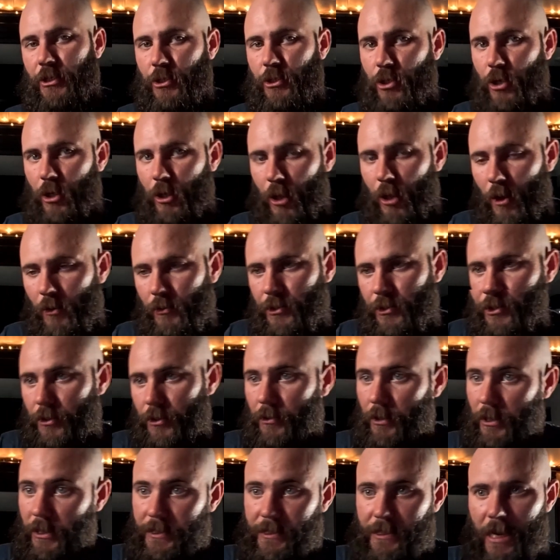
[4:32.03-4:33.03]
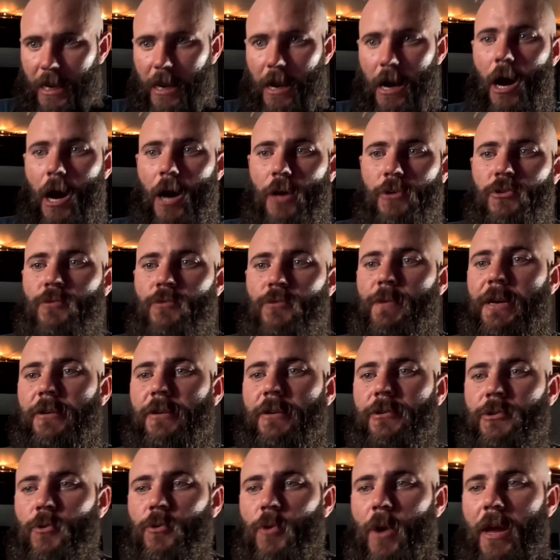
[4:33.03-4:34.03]
is closer, let's say 100
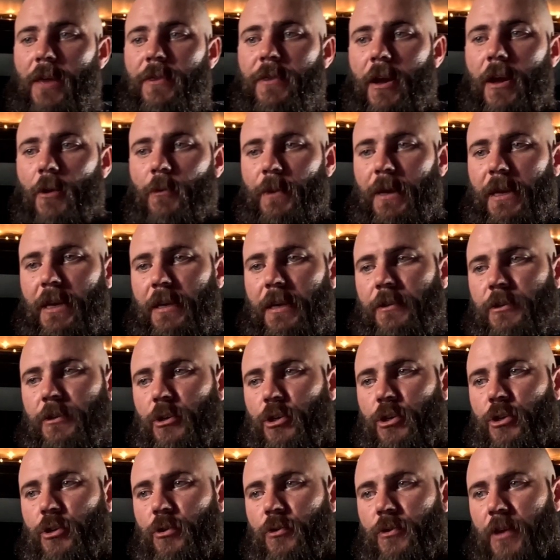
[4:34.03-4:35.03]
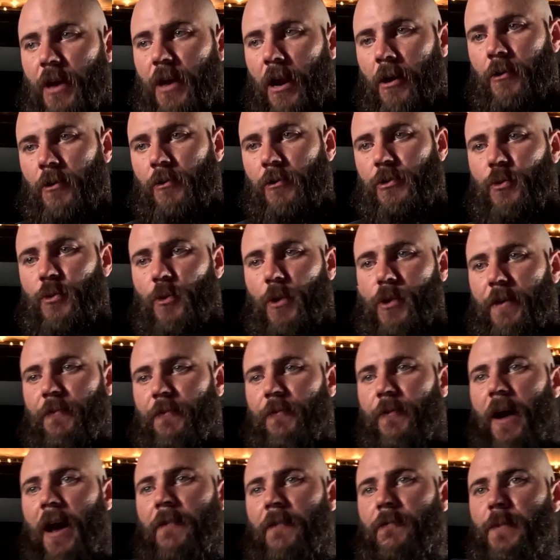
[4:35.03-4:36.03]
meters away, they only need to shoot the arrow
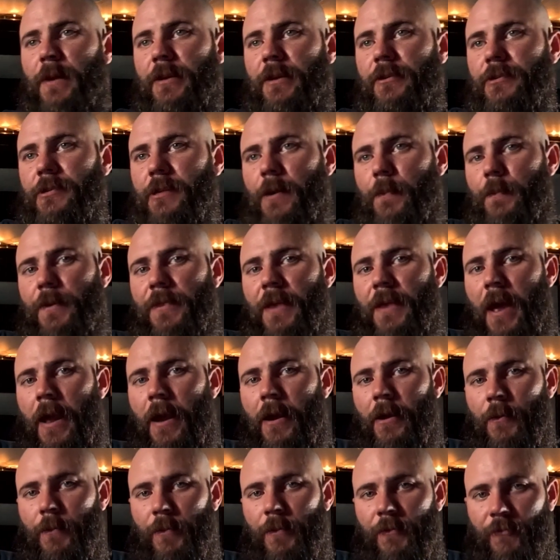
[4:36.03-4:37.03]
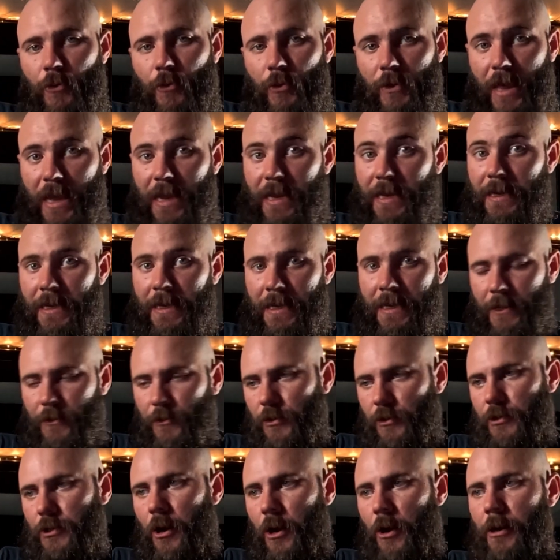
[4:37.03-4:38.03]
25 meters up in the air before they can
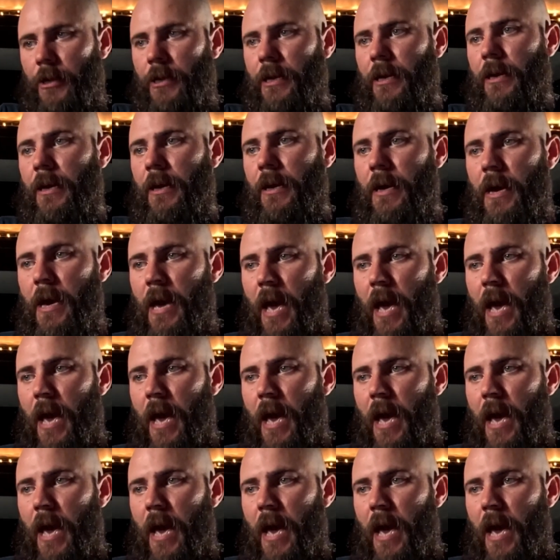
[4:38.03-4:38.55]
hit the target.